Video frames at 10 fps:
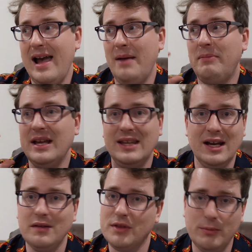And by the
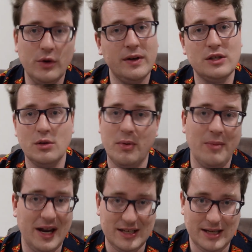end of the movie,
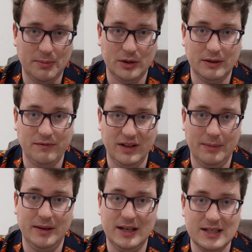Superman is able to flip it.